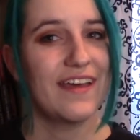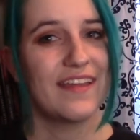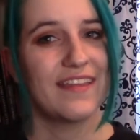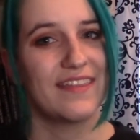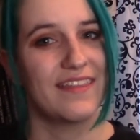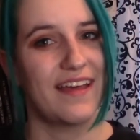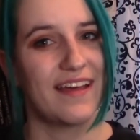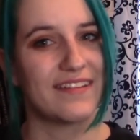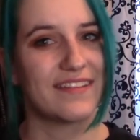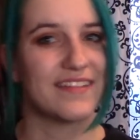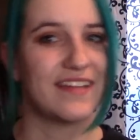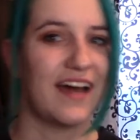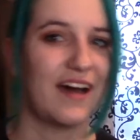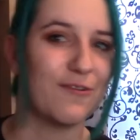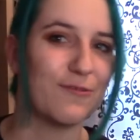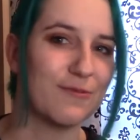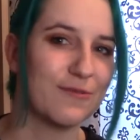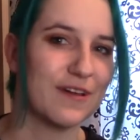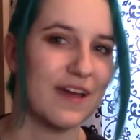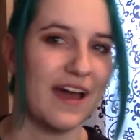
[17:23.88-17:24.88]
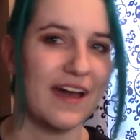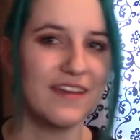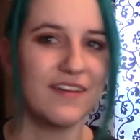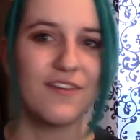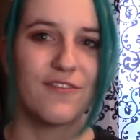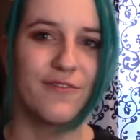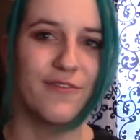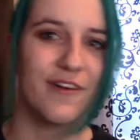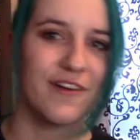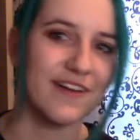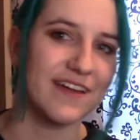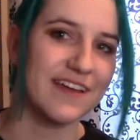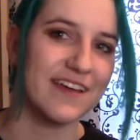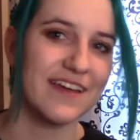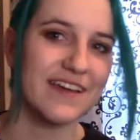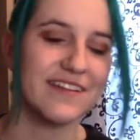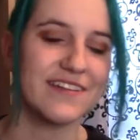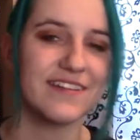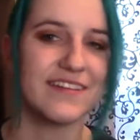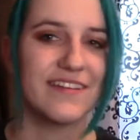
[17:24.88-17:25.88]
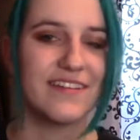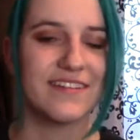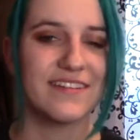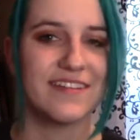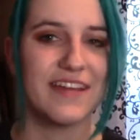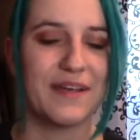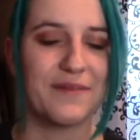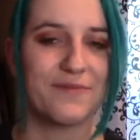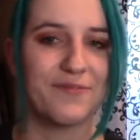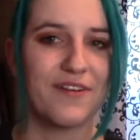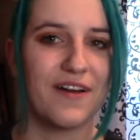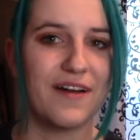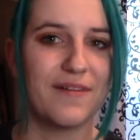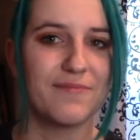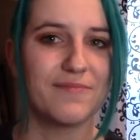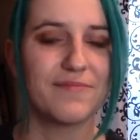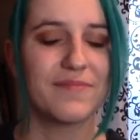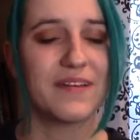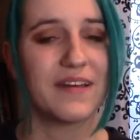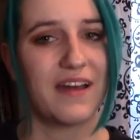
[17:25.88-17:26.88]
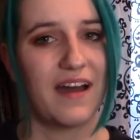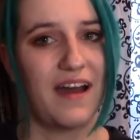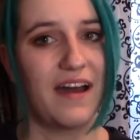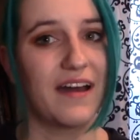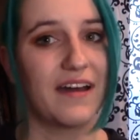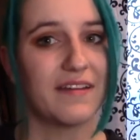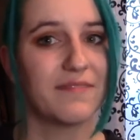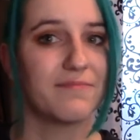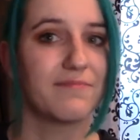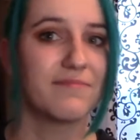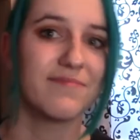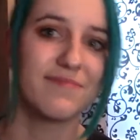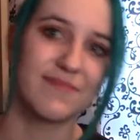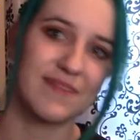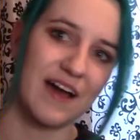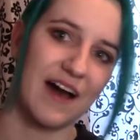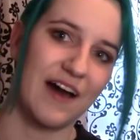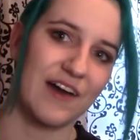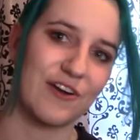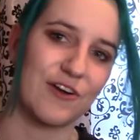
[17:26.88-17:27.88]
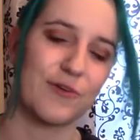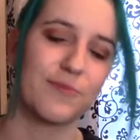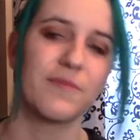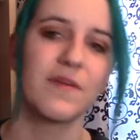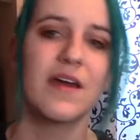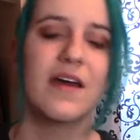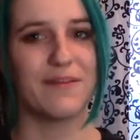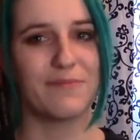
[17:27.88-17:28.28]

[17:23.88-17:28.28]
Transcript: that's not kind of where he gets his name from. Con, Connor.